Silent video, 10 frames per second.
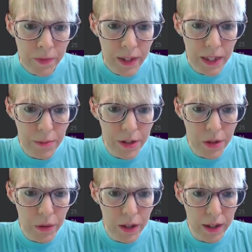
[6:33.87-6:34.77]
the
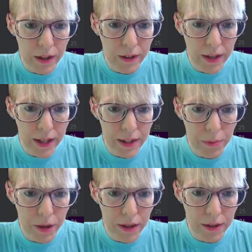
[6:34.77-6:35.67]
image URL, and
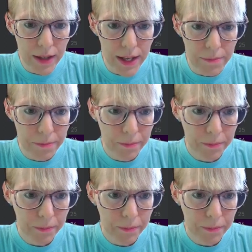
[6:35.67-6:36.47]
the product name.